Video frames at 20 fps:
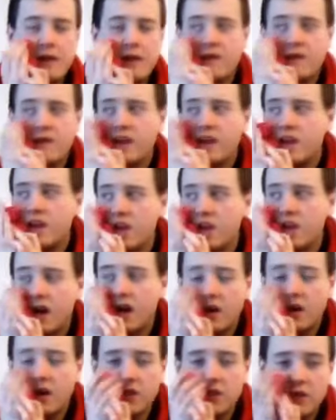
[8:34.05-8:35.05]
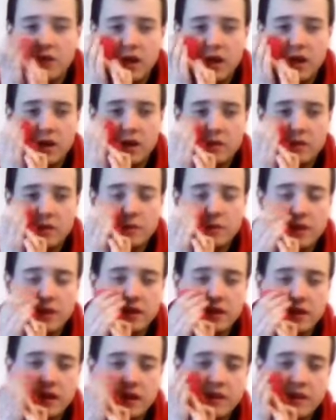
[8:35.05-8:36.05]
Bertha. Yeah, I'll give you hug before you
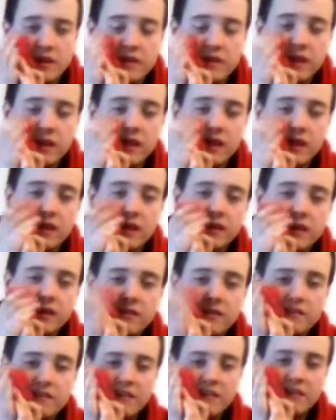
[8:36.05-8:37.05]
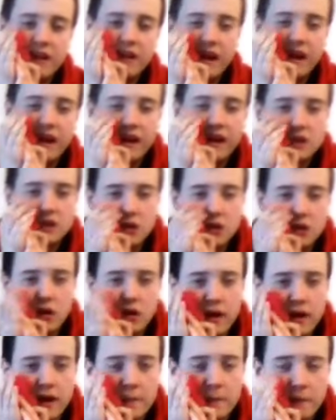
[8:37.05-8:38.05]
say anything. It's
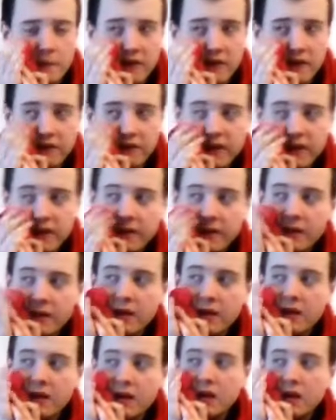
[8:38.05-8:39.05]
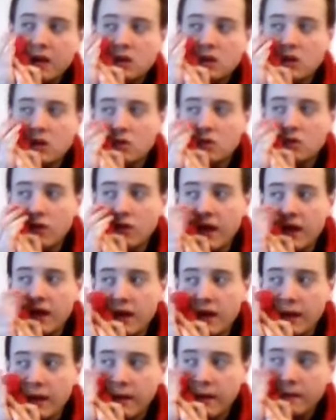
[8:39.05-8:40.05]
alright, Bertha. Don't cry.
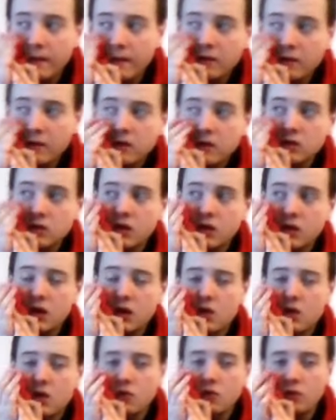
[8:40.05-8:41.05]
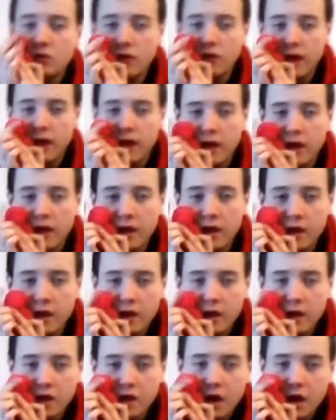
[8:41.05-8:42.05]
Don't cry.
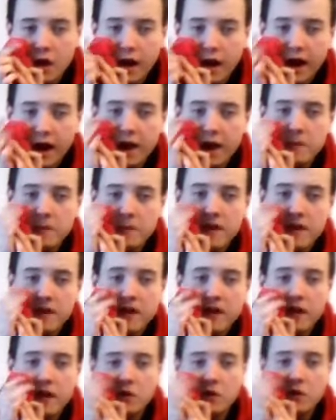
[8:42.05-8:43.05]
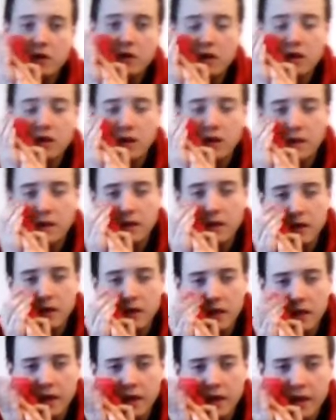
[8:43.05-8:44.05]
I'm here now.
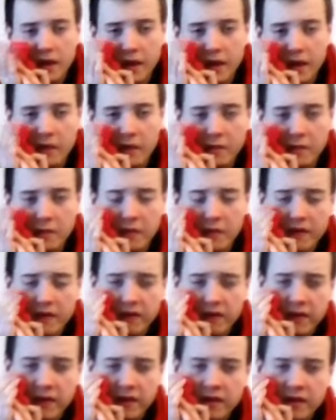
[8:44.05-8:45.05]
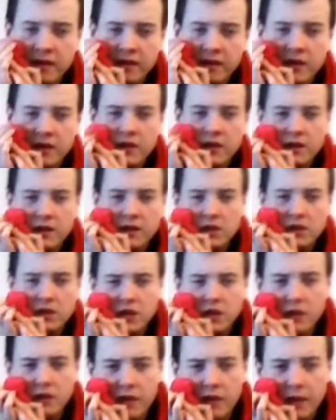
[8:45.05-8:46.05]
Come on, Bertha.
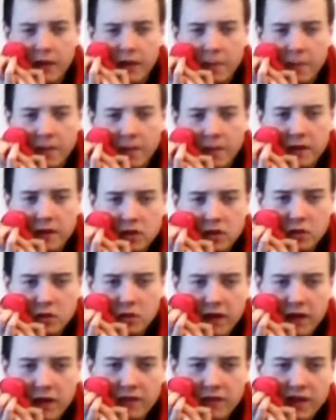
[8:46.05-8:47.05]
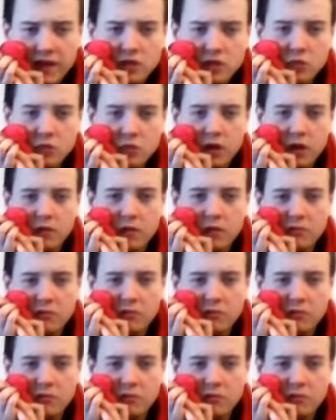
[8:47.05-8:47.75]
Here up. Shall we have a last one?